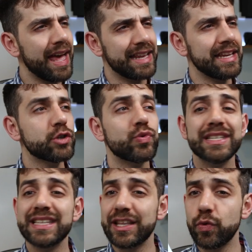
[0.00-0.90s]
And this
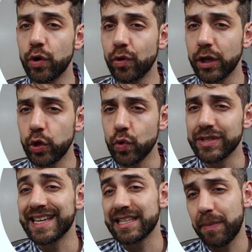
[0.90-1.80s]
reason that we're gonna
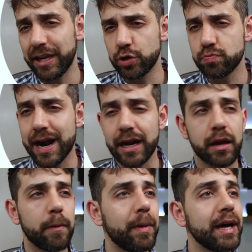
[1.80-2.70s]
use as a benchmark.